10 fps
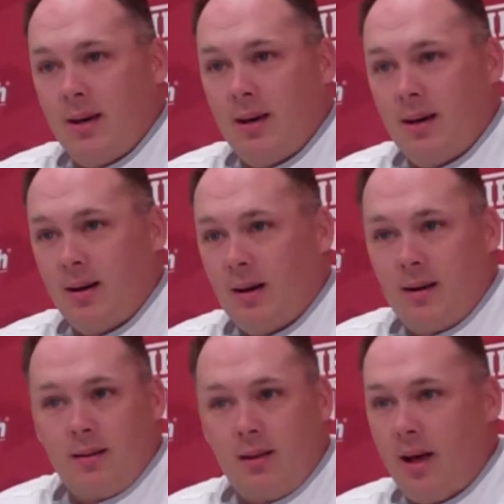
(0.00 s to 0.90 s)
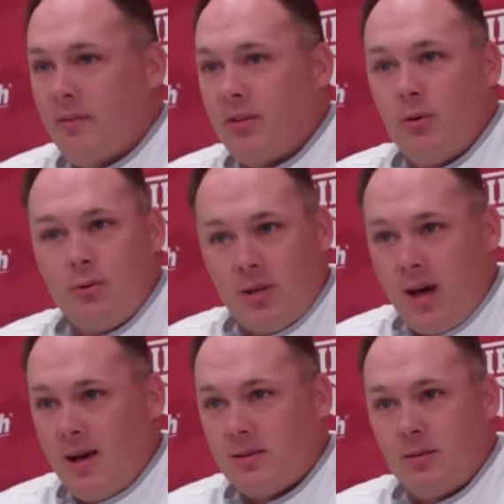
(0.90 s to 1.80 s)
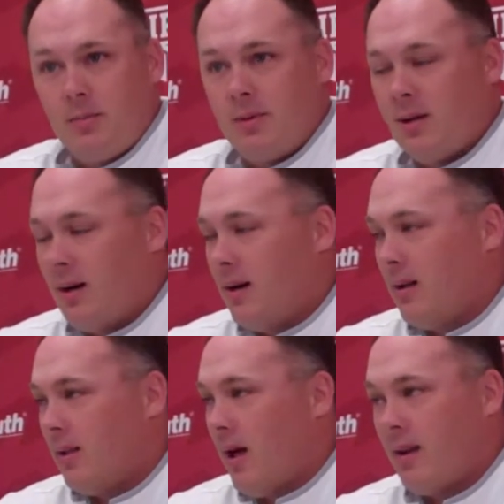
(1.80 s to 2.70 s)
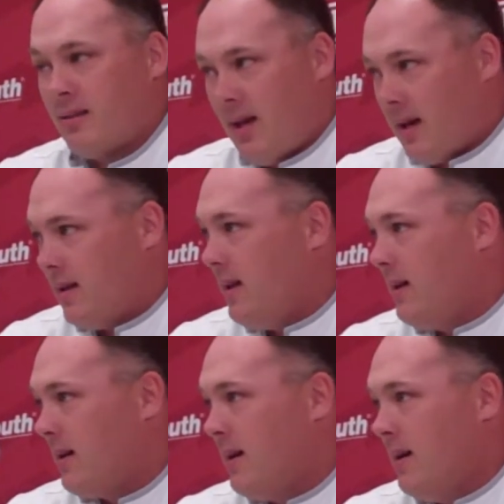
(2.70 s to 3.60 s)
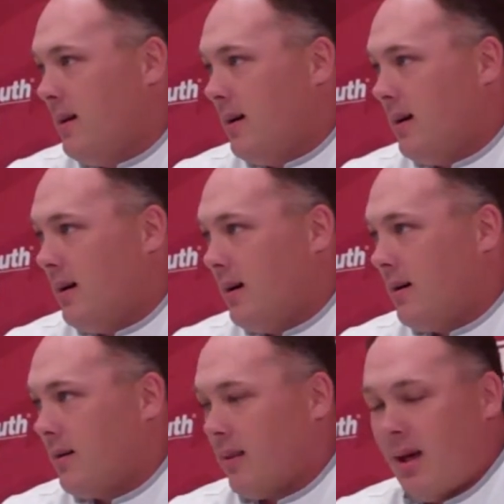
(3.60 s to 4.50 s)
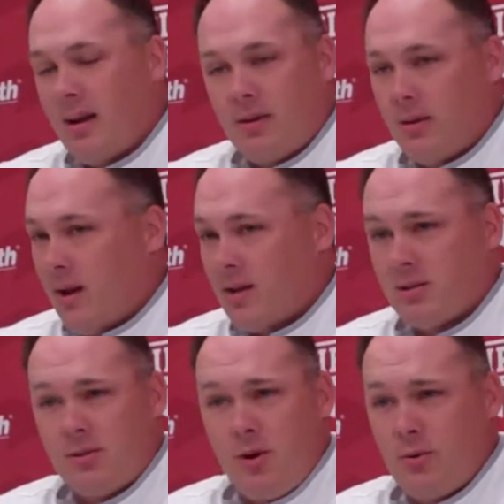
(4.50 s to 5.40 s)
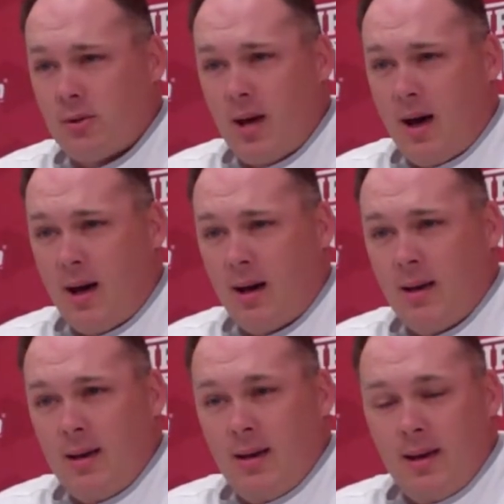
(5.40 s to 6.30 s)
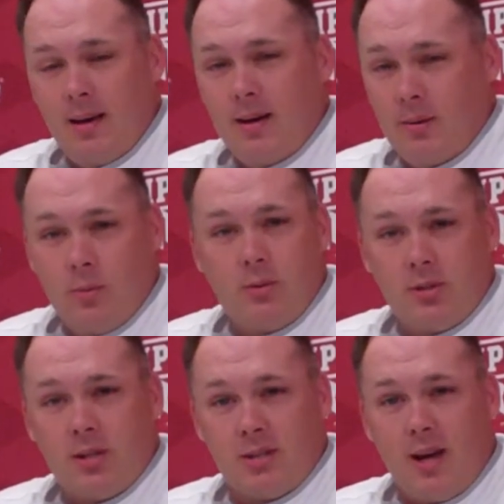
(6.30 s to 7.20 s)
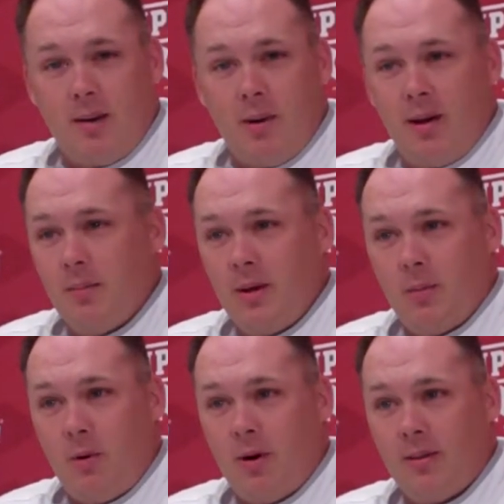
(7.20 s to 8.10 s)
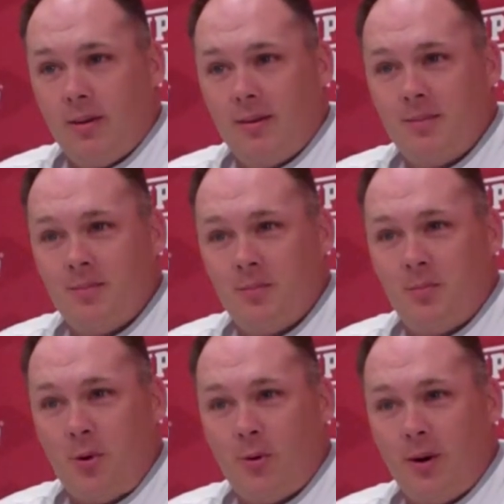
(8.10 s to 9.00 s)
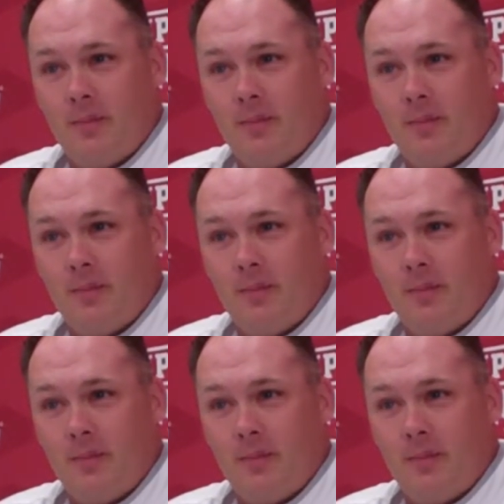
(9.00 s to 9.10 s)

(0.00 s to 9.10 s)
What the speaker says: and a lot of enthusiasm, a lot of technique, a lot of good X's and O's guy, and we're just excited about him being a part of the program.